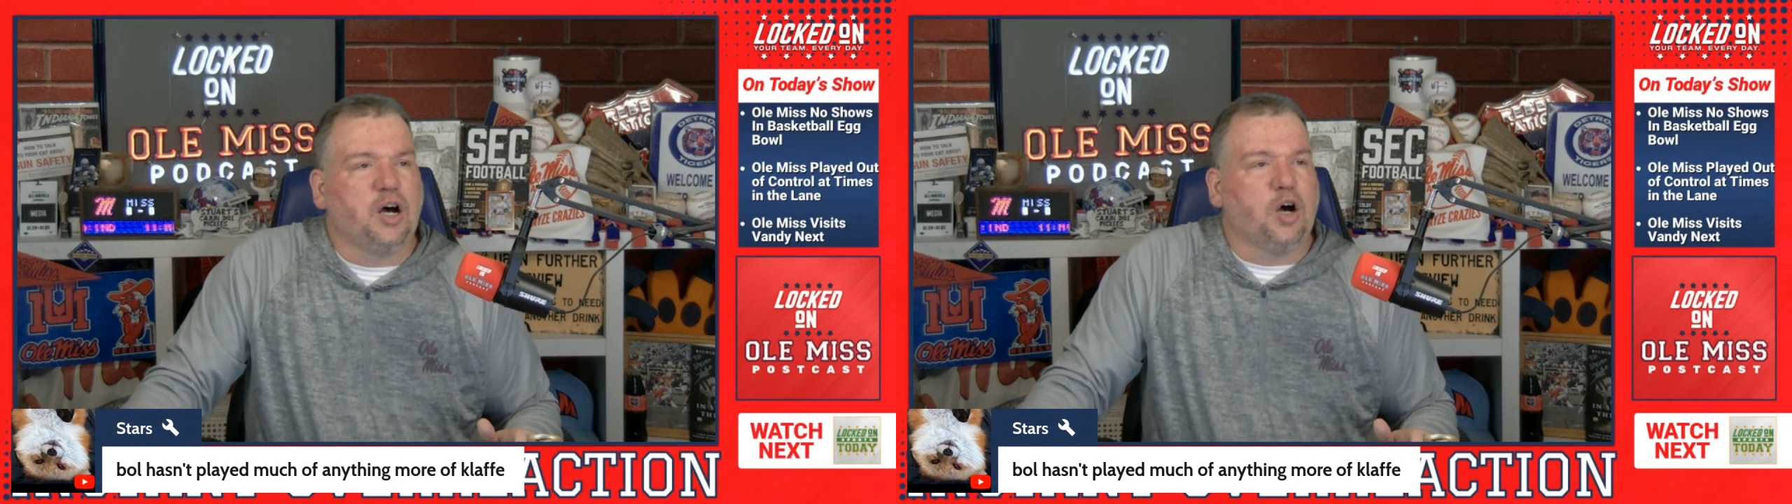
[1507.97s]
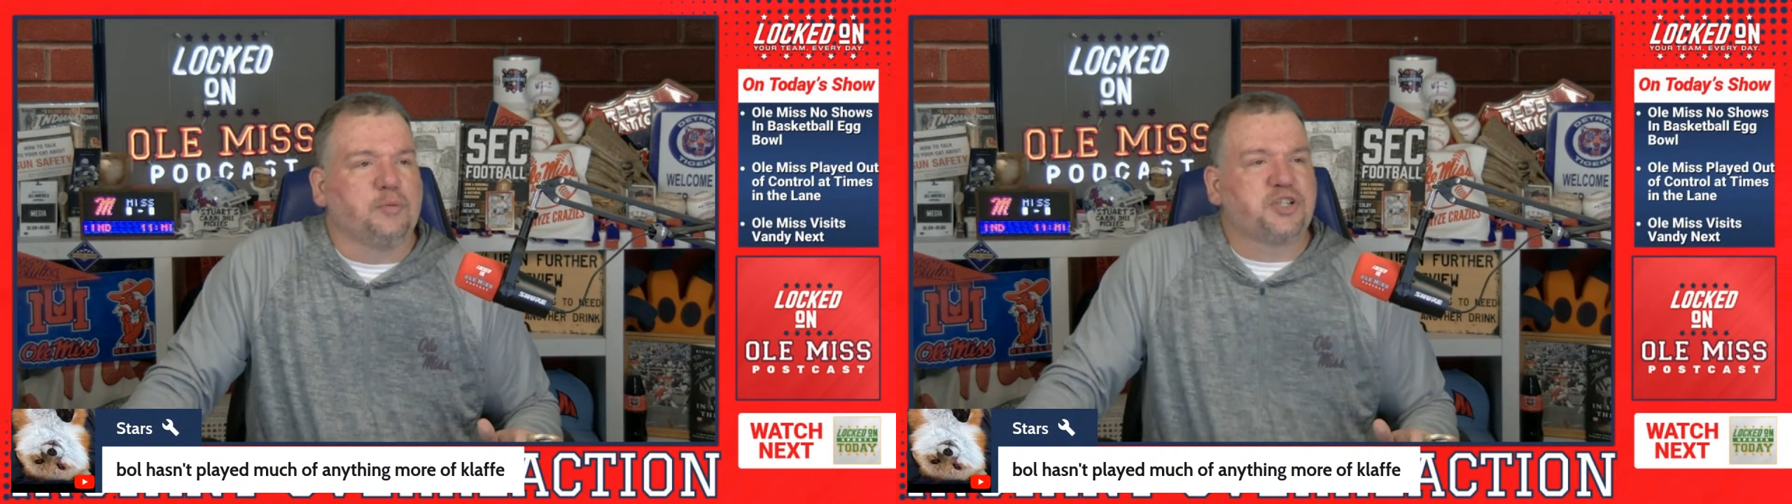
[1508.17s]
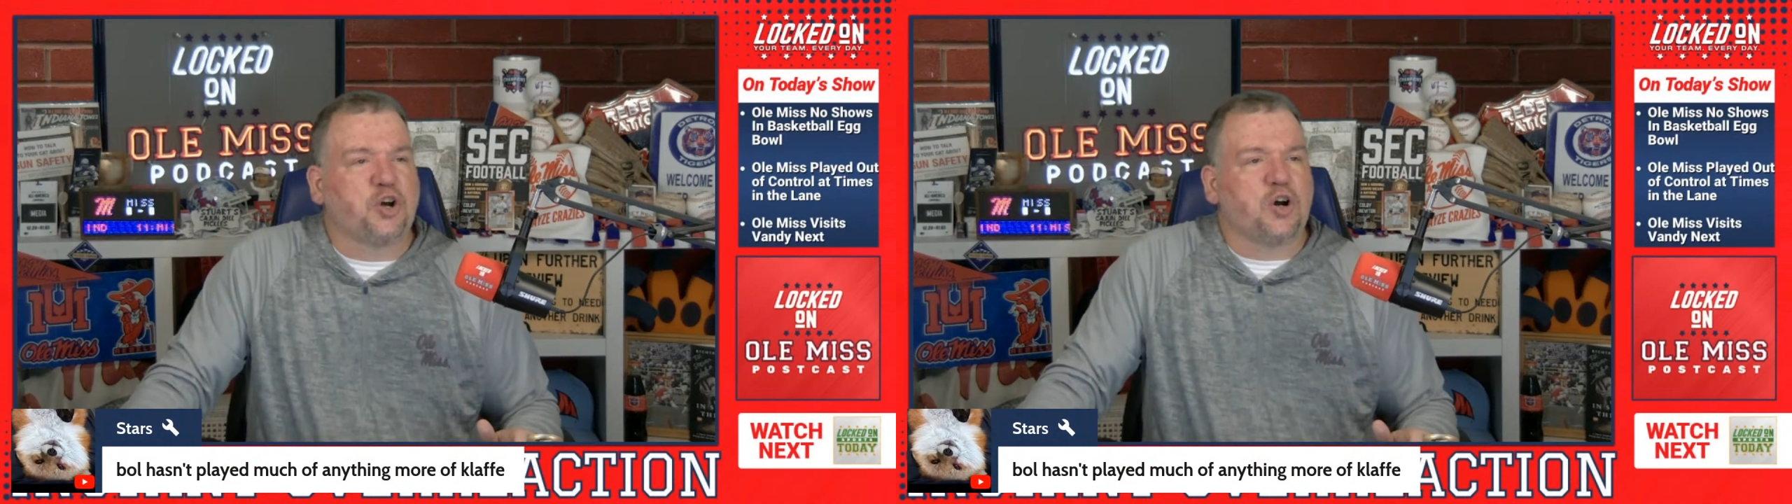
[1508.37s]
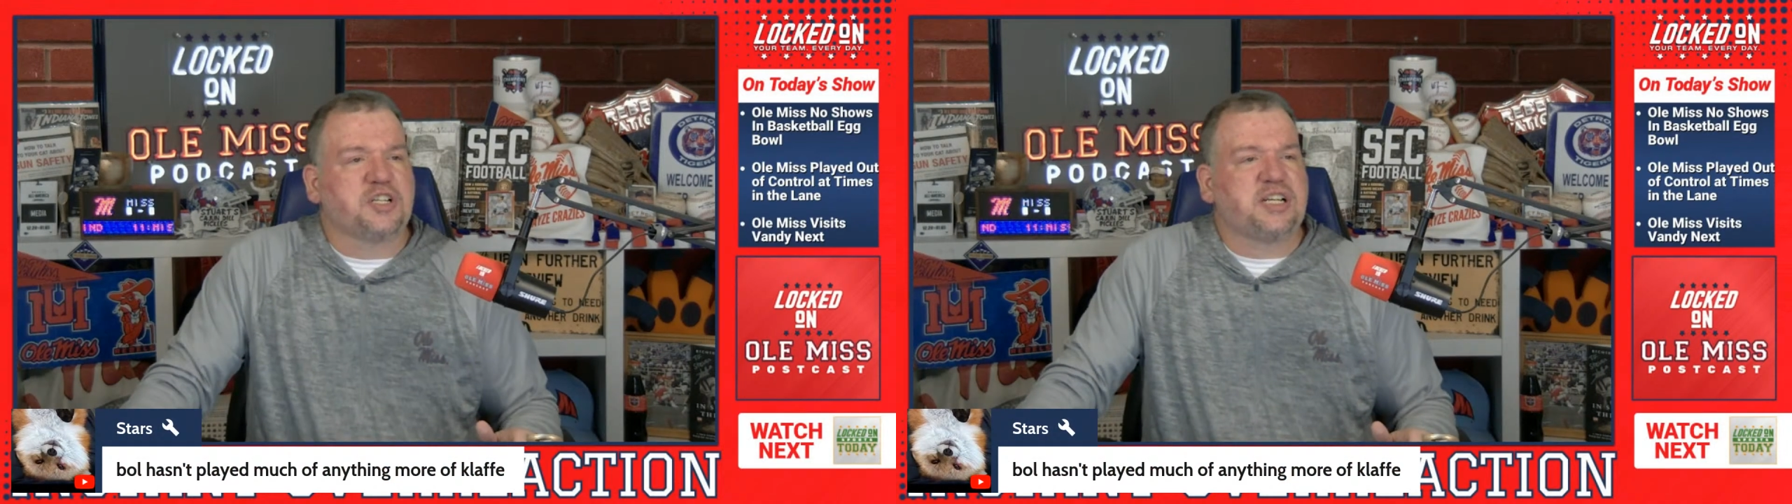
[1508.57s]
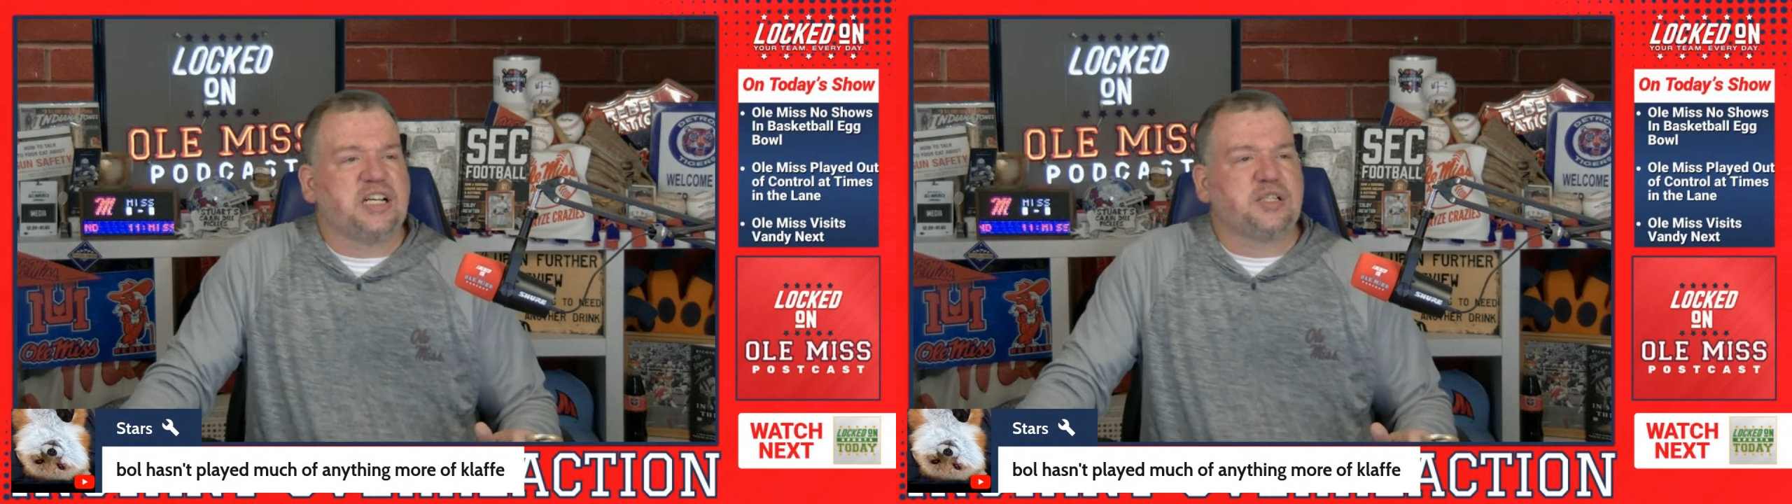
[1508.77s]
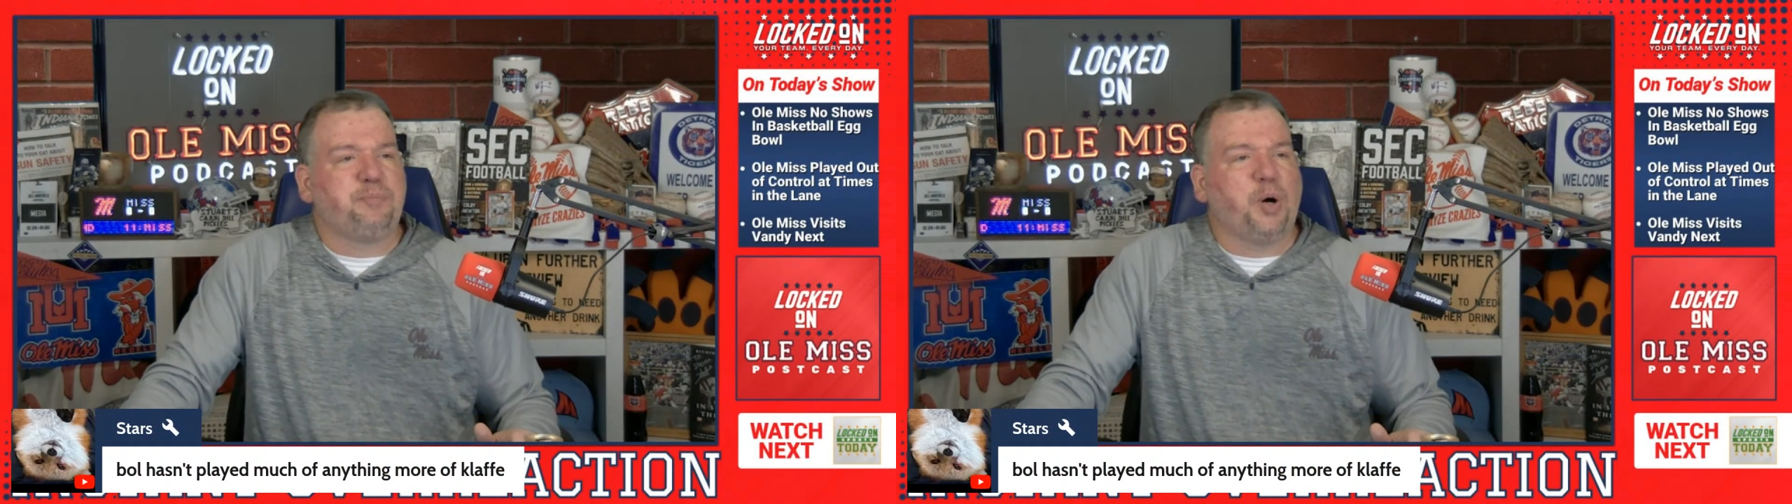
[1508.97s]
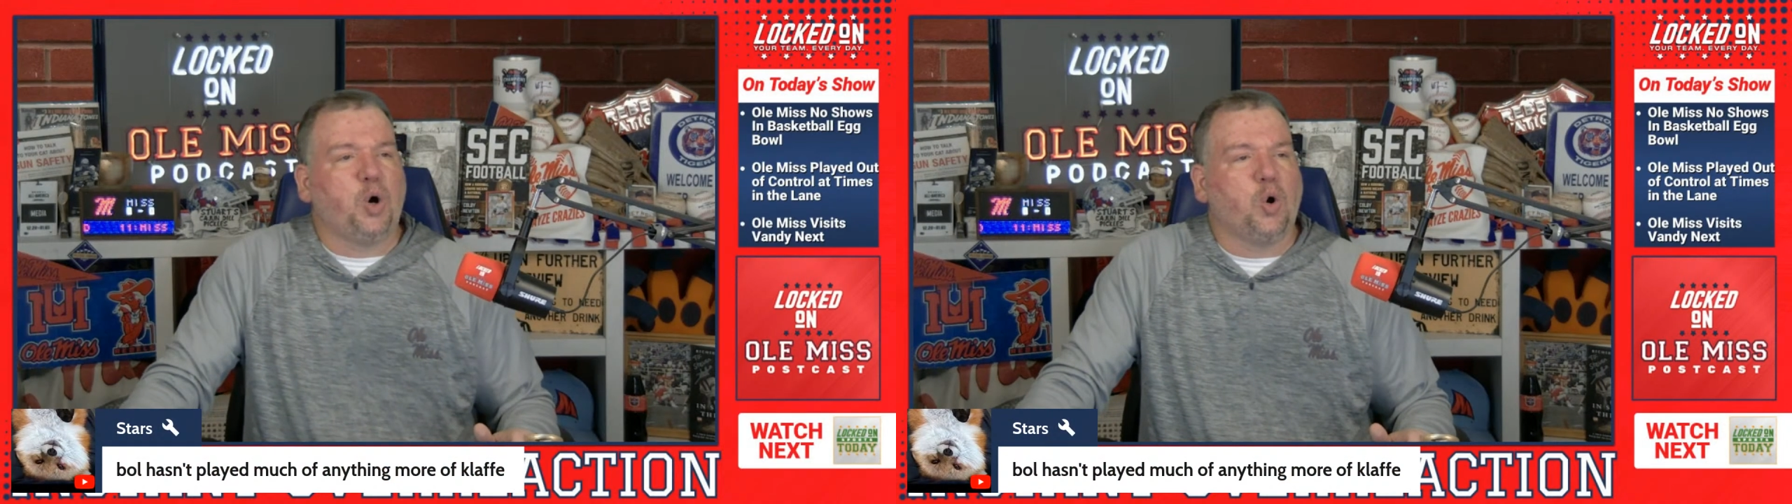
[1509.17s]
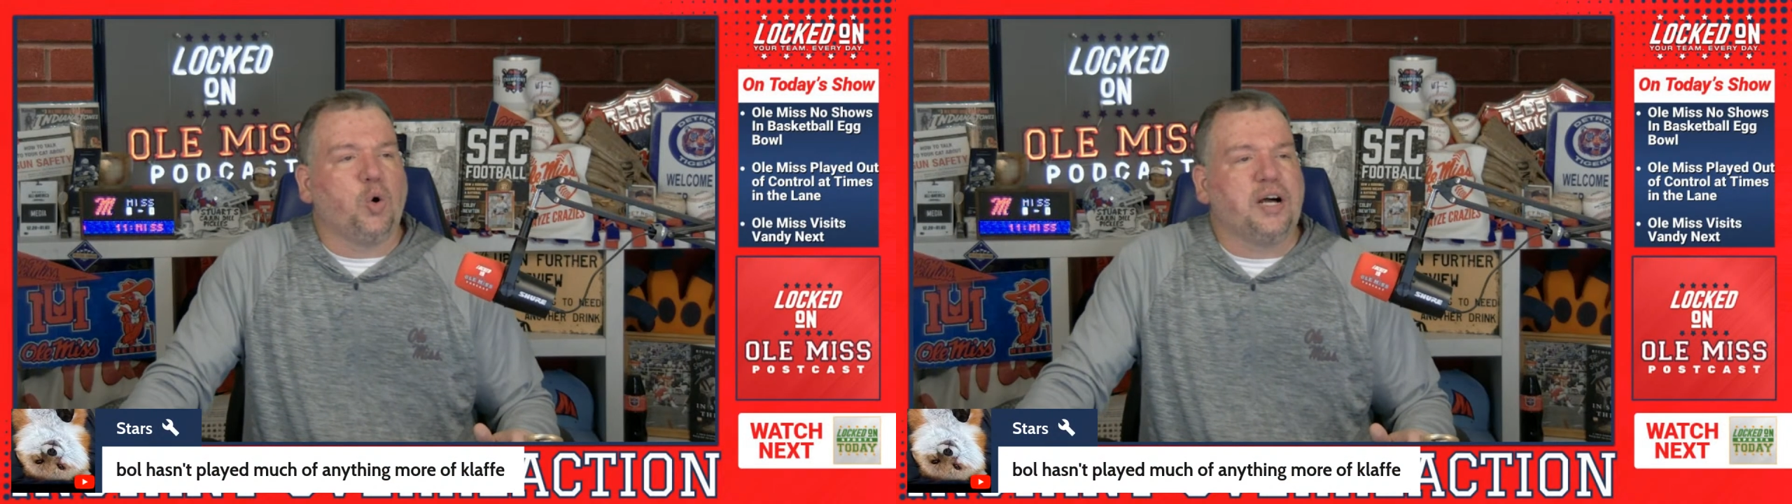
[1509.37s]
Stars says,
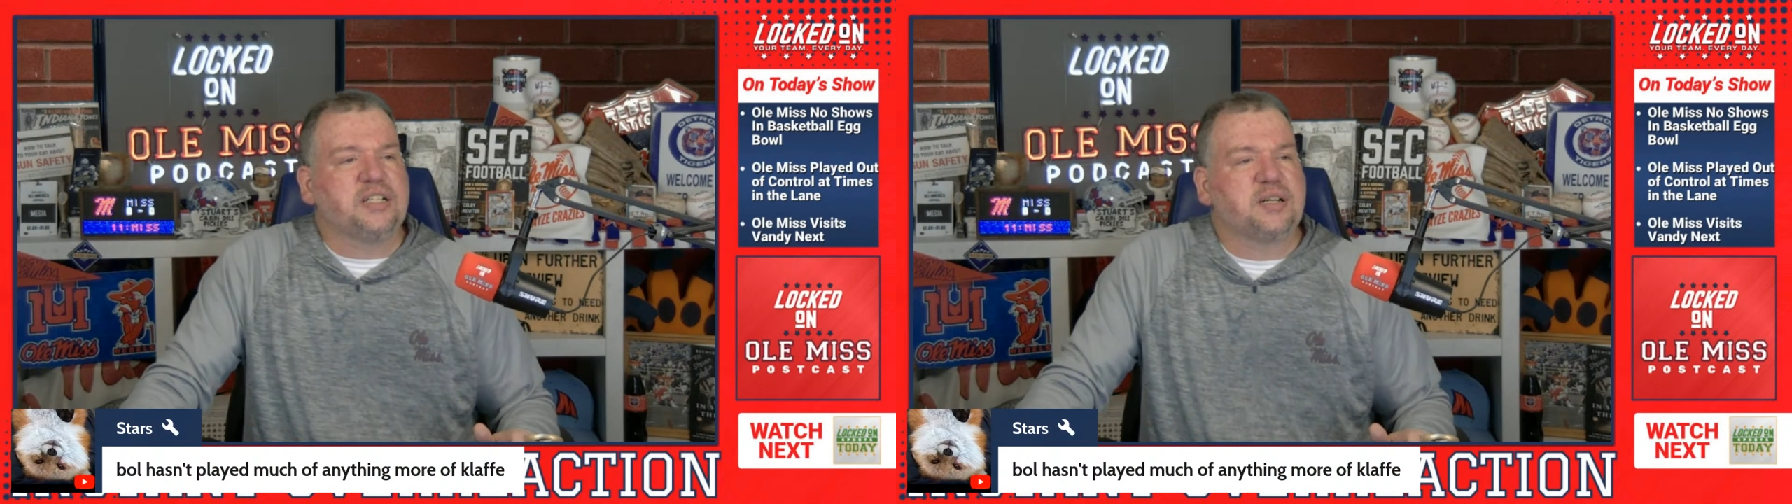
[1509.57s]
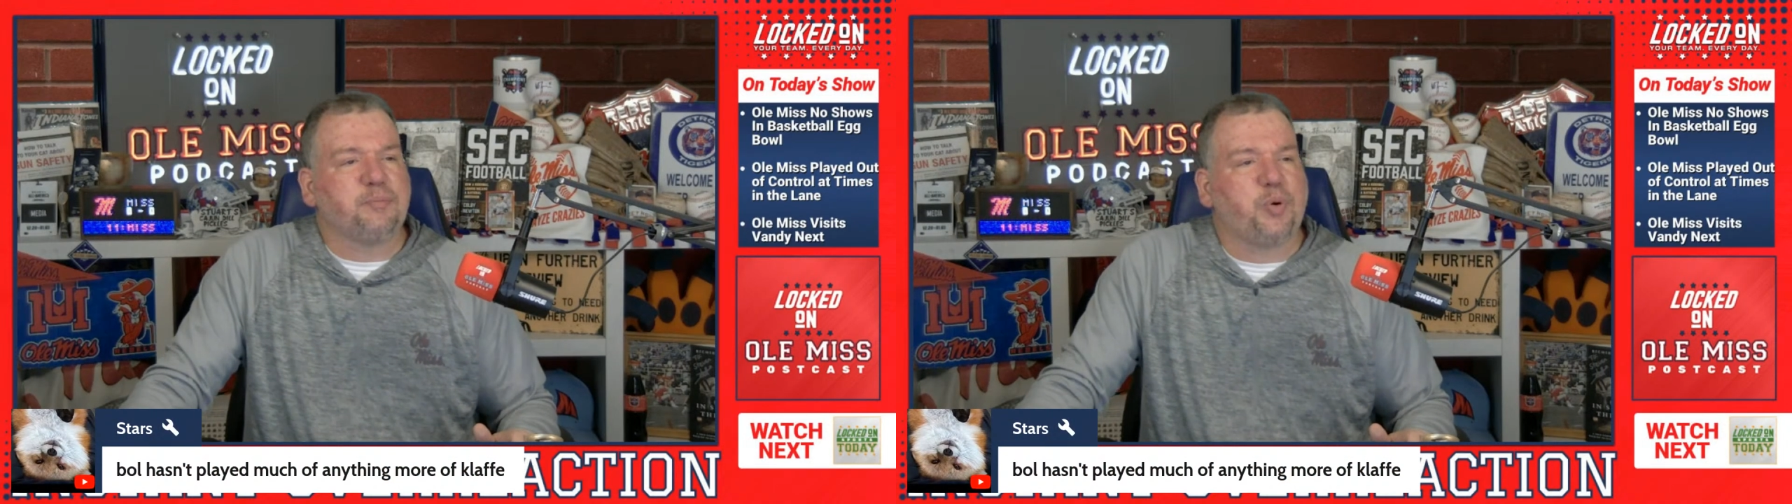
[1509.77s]
Bowl hasn't